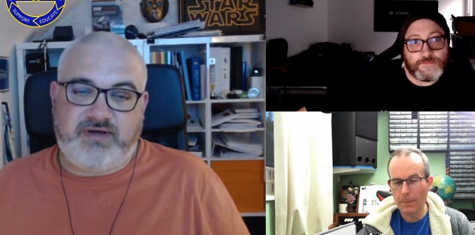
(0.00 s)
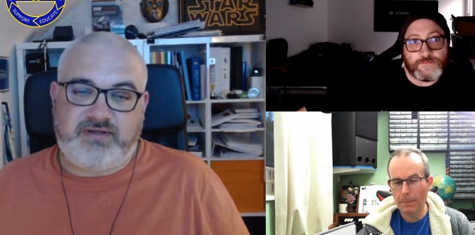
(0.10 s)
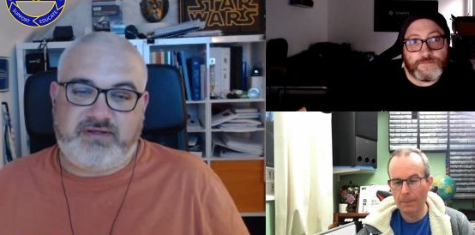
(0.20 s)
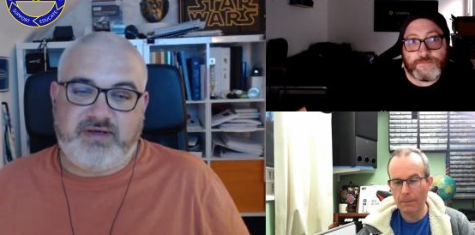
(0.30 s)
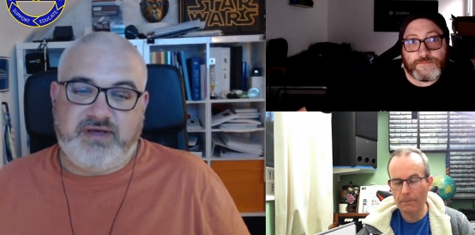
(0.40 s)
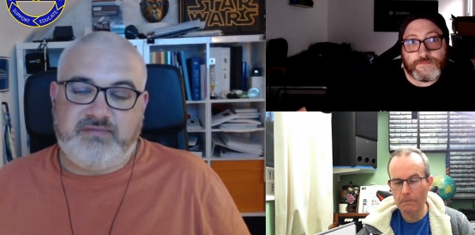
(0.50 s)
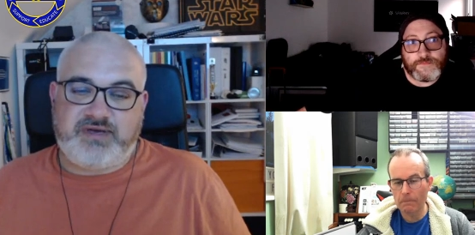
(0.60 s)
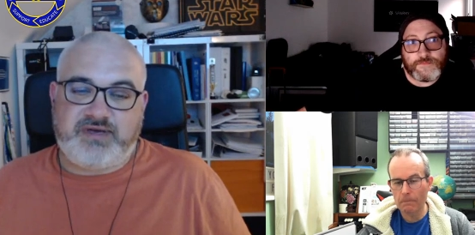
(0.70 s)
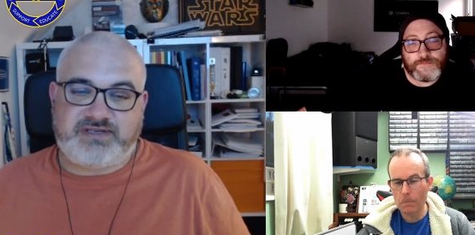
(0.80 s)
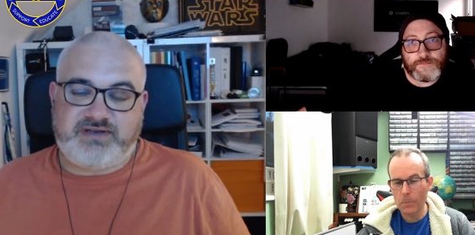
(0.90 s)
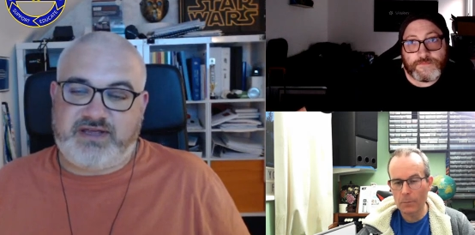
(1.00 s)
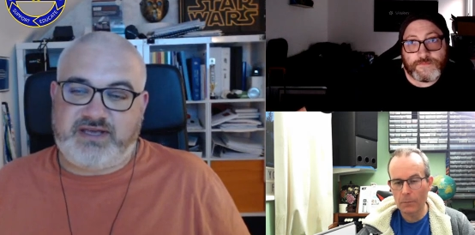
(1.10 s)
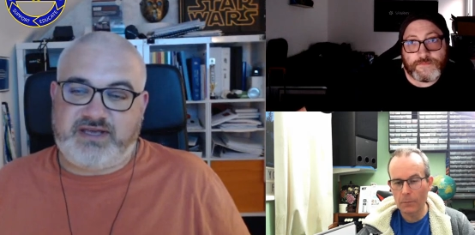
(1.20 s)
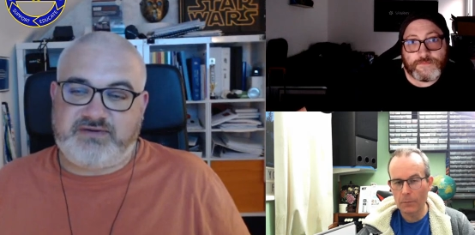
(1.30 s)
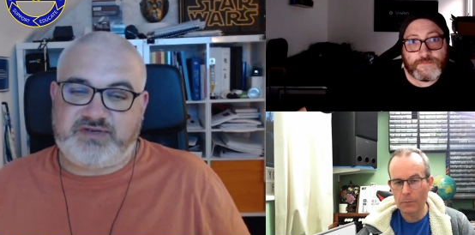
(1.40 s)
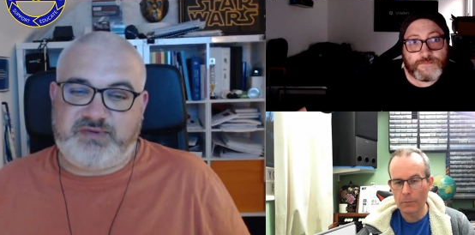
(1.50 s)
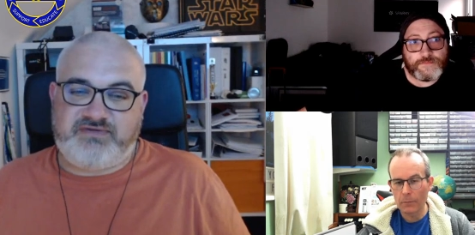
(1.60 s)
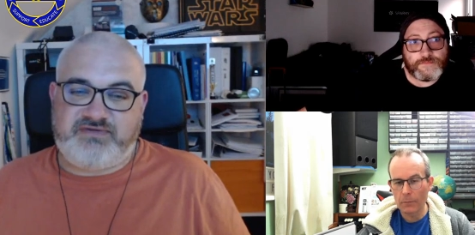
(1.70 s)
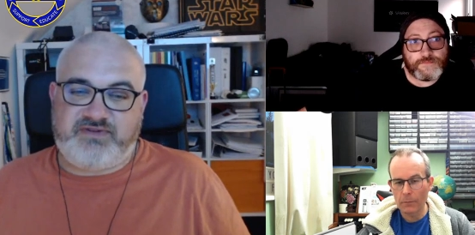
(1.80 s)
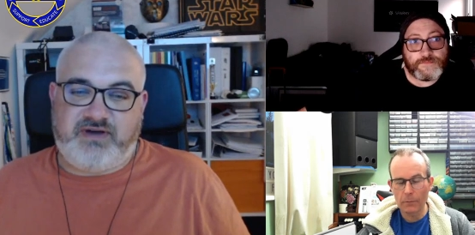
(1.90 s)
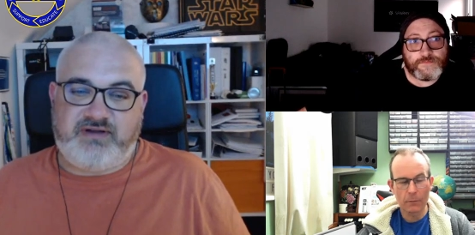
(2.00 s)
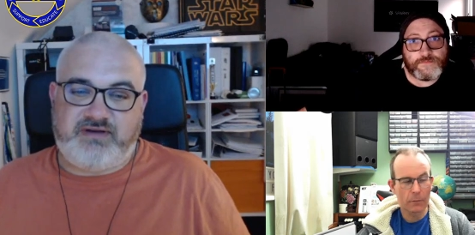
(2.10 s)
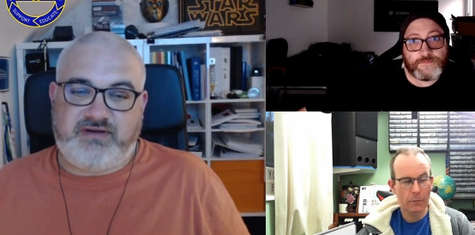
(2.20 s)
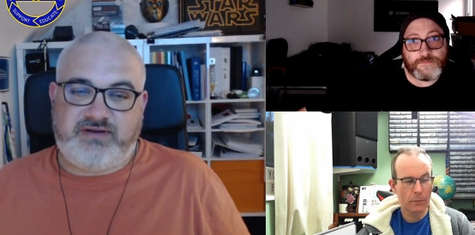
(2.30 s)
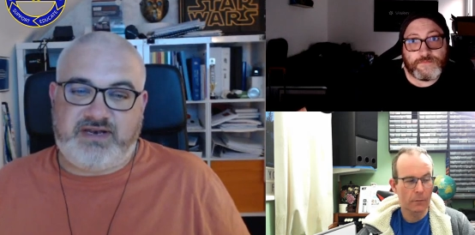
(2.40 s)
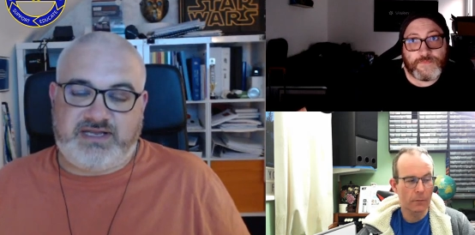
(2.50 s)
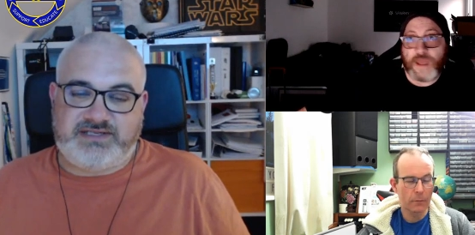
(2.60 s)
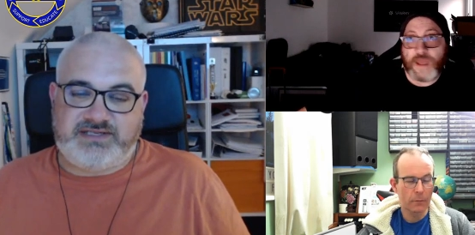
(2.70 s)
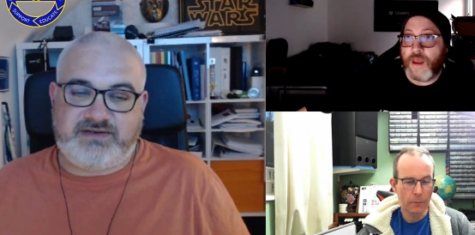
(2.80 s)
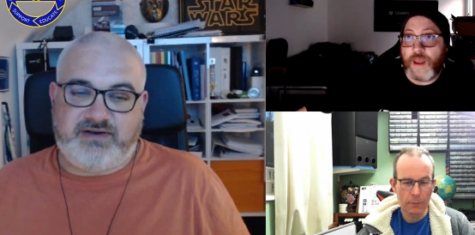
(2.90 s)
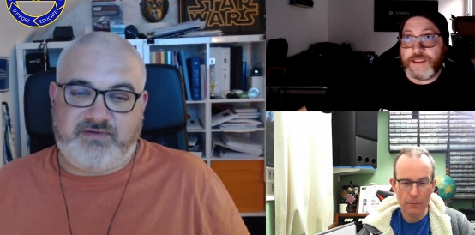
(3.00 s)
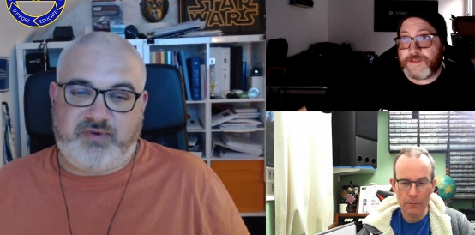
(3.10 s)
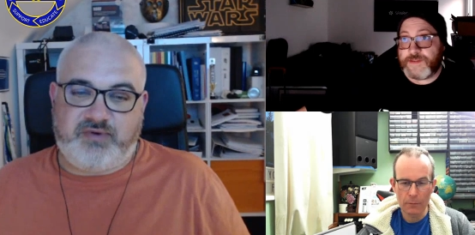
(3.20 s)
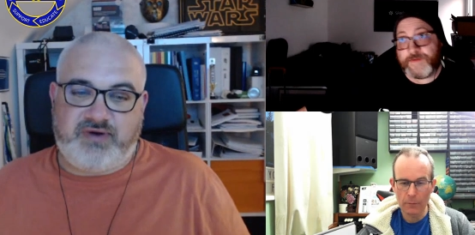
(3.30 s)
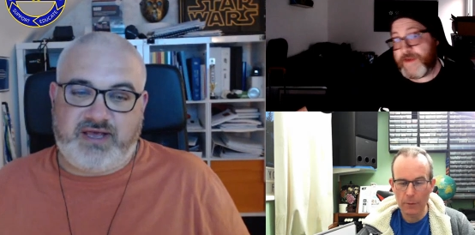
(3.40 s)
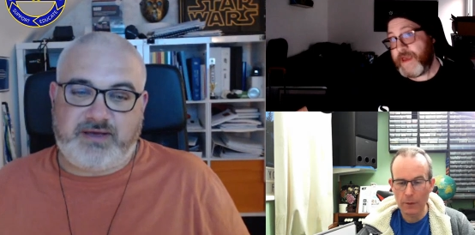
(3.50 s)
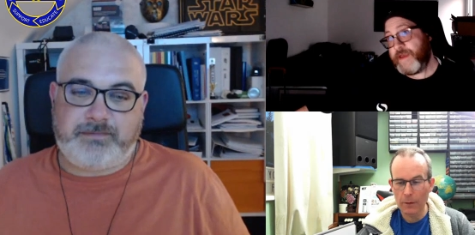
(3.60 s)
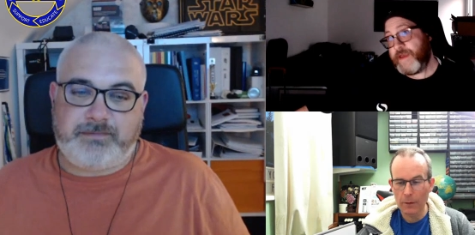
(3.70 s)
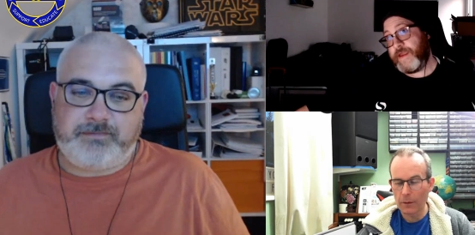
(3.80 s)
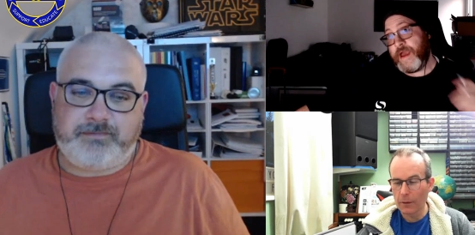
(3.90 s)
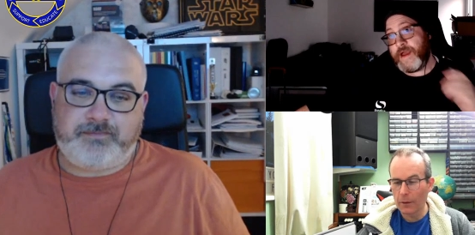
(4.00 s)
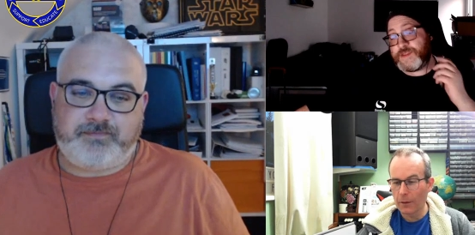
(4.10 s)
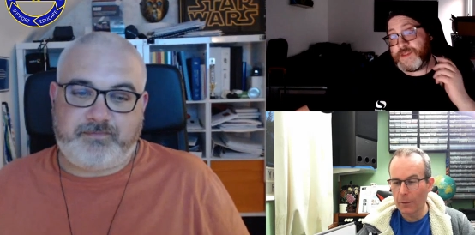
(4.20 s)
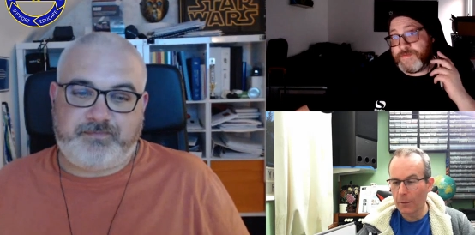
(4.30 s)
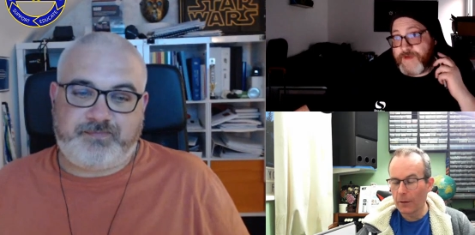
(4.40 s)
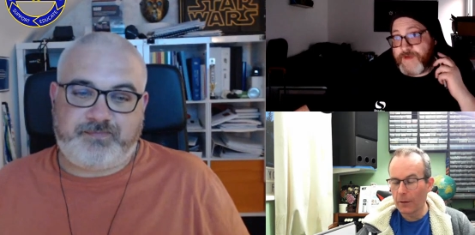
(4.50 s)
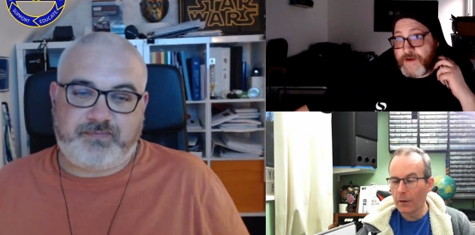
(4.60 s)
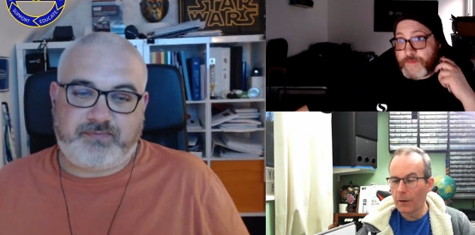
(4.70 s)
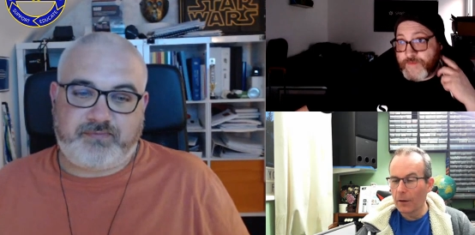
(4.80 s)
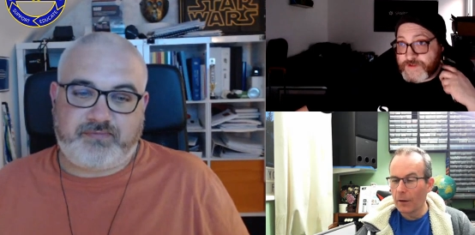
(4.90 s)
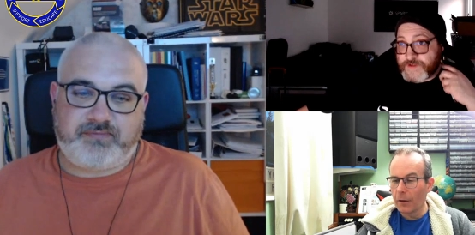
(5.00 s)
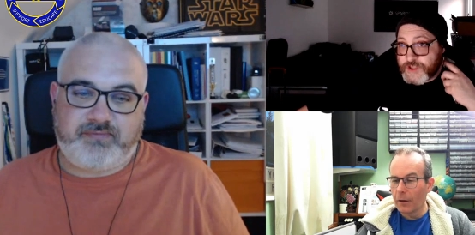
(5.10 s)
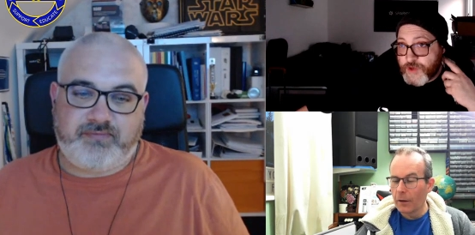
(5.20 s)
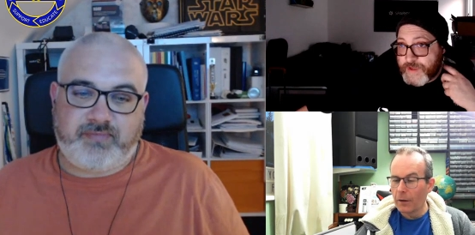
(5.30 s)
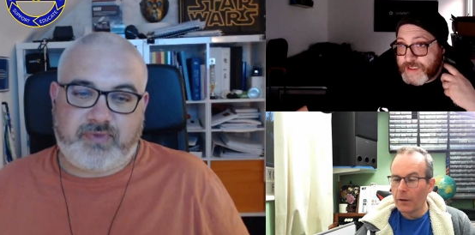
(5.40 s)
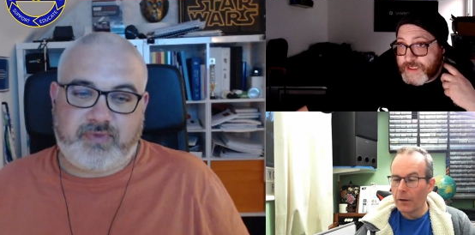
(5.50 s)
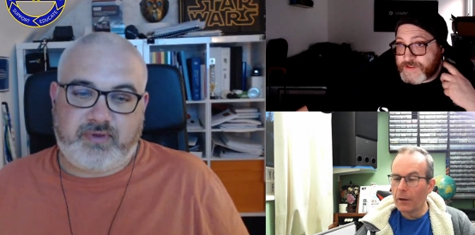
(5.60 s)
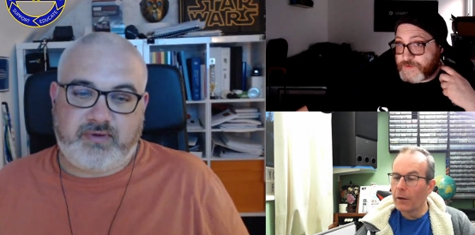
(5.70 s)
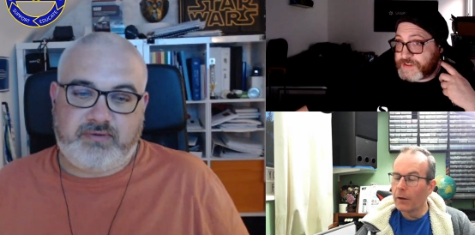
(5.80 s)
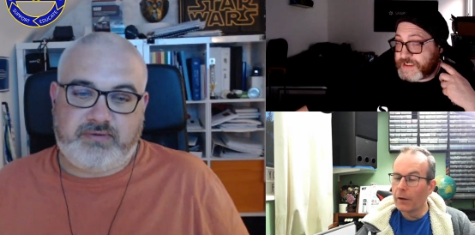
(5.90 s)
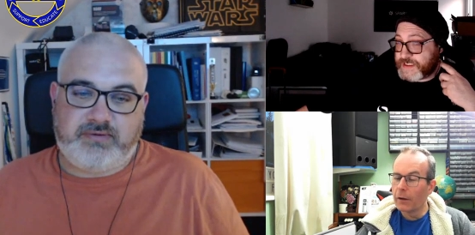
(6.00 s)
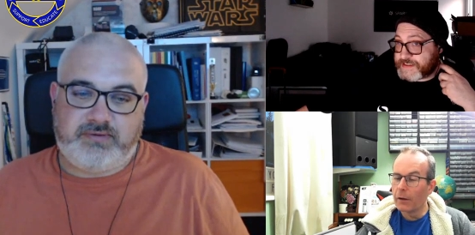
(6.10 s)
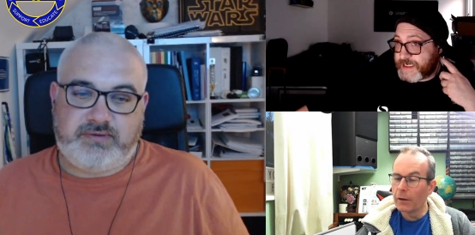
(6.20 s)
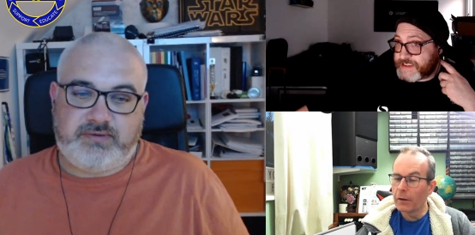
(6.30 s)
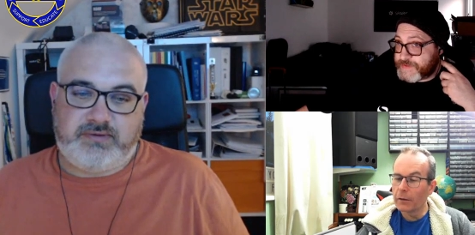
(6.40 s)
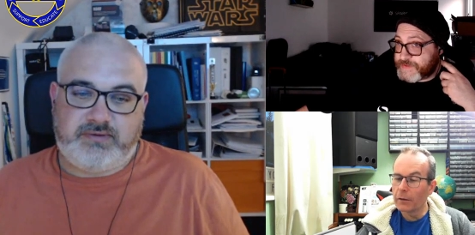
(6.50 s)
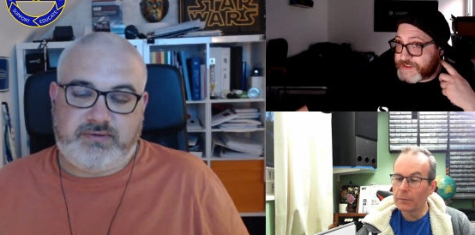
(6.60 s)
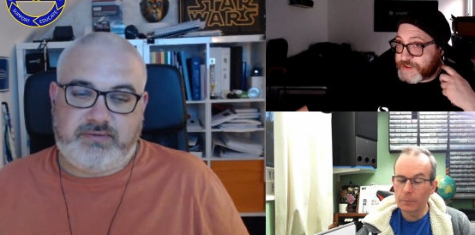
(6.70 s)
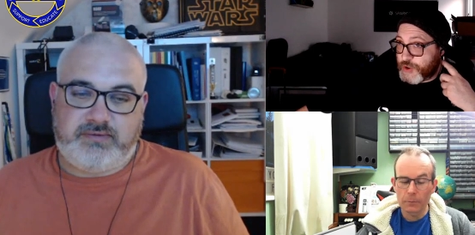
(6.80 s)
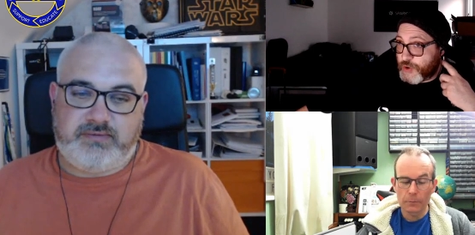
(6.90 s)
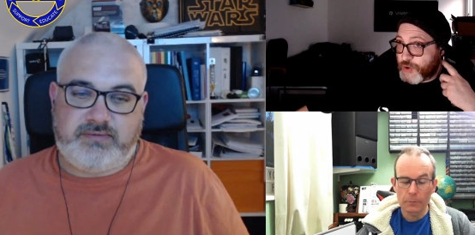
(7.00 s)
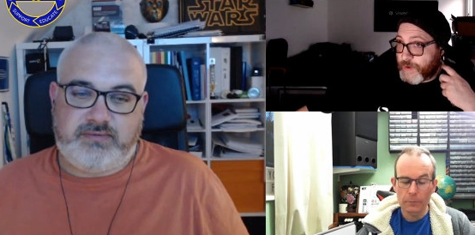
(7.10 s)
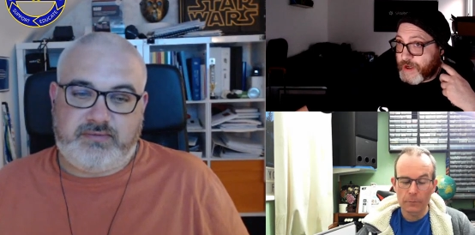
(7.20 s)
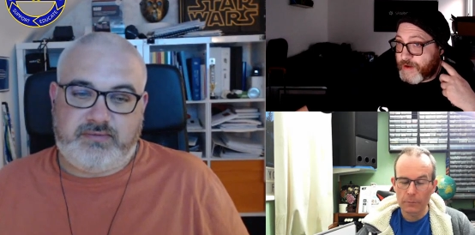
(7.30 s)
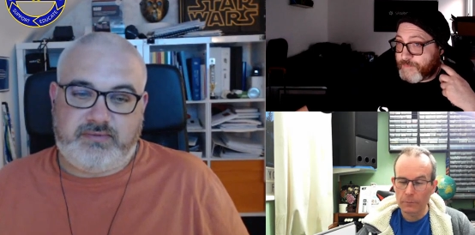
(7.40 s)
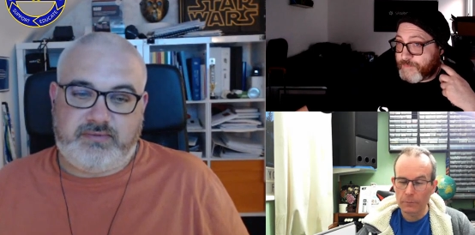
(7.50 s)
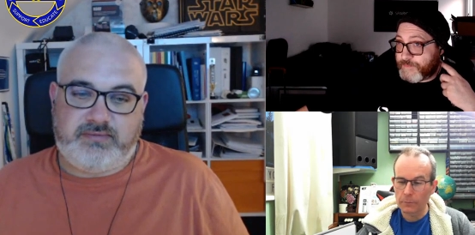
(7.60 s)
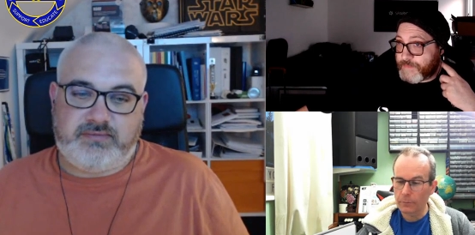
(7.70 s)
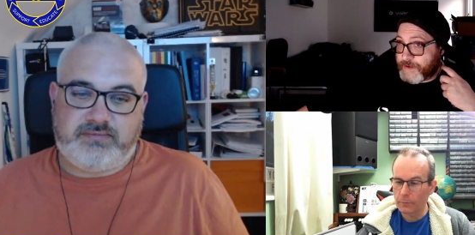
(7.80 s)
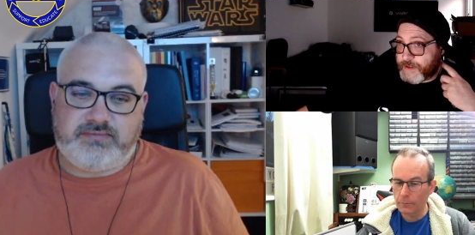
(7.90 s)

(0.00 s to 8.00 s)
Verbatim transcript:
Speaker 1: mm. my own earth because I think it would just be far less of a ball. be fair,
Speaker 2: yeah. To be fair, we've got so many installs these days with these new. Um,